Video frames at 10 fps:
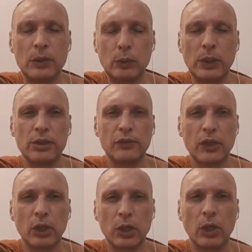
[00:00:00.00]
when you've
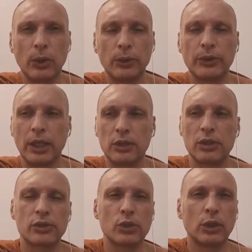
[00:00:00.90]
got gold and you
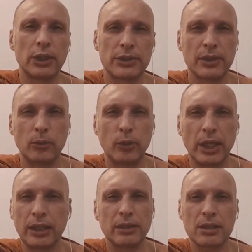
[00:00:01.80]
store it somewhere,
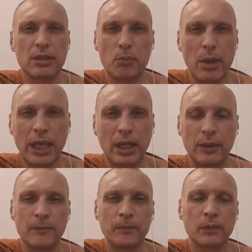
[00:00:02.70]
it doesn't matter
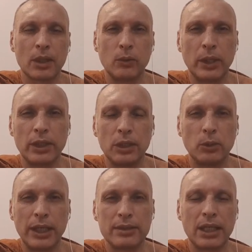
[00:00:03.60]
whether you
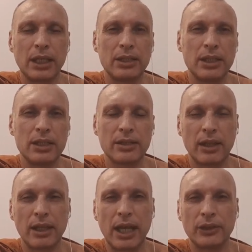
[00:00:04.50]
wait 10 years,
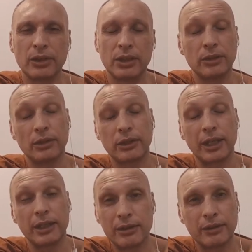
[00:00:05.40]
1,000 years, not
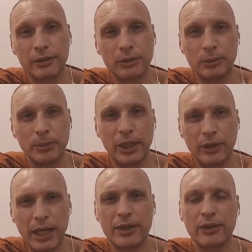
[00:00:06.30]
that it will be
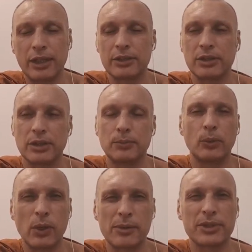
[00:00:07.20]
around 1,000 years, but
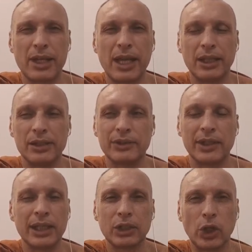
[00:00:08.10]
what I'm saying is
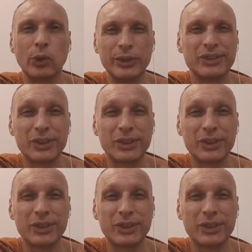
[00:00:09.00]
gold.